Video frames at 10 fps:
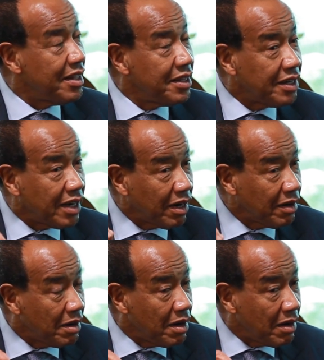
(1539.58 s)
they
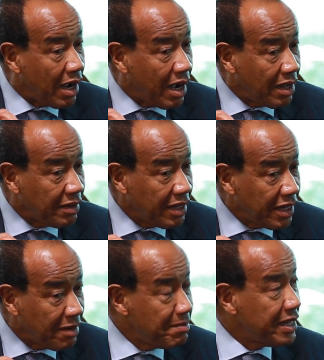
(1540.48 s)
are
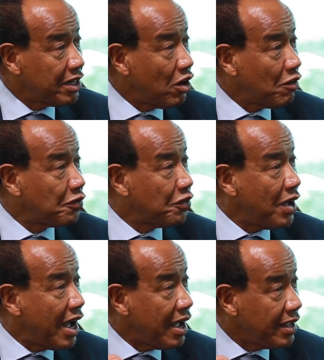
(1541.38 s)
in the middle of
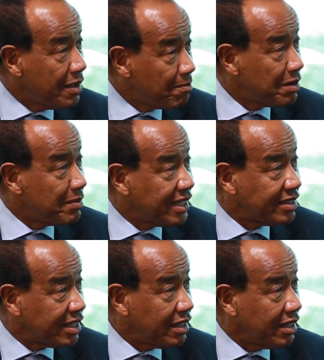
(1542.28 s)

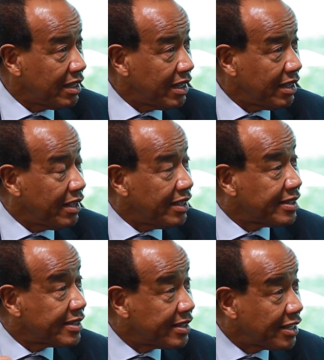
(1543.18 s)
implementing
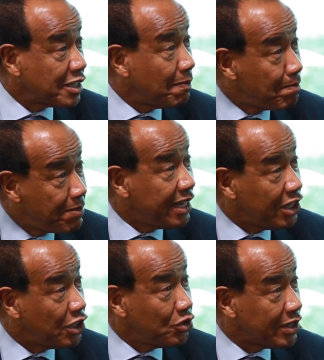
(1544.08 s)
$6
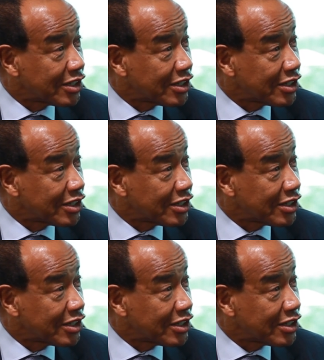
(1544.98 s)
billion